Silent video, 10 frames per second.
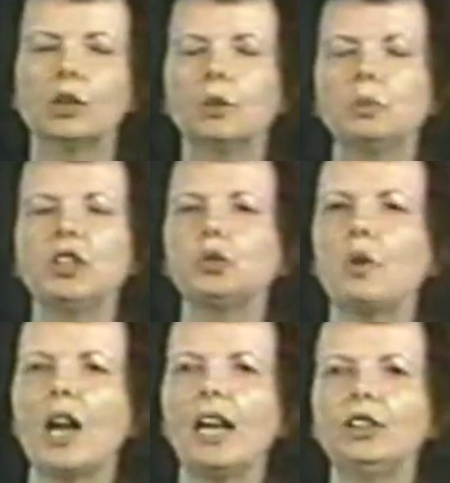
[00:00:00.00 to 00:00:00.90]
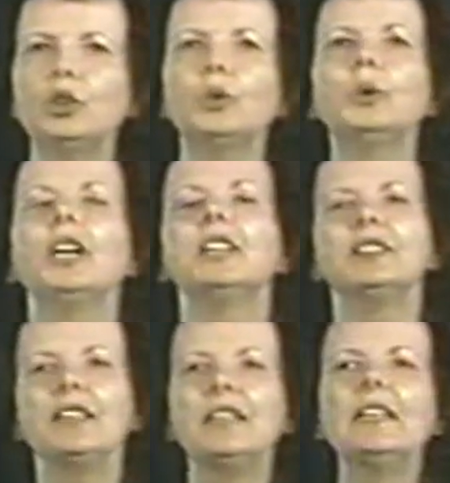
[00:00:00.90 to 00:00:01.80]
Could we try to
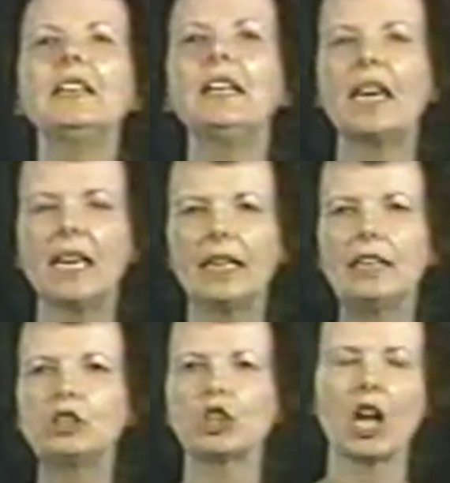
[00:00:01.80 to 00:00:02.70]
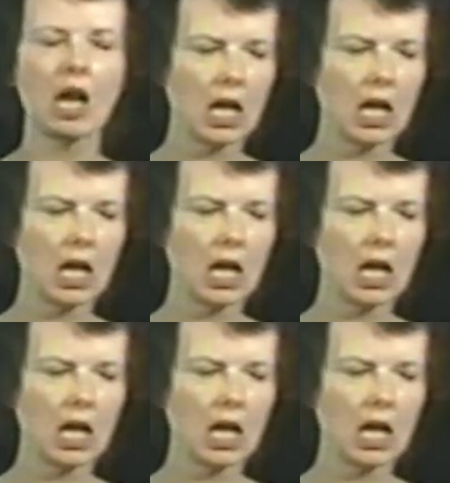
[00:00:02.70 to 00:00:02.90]
T-H-I-N-K,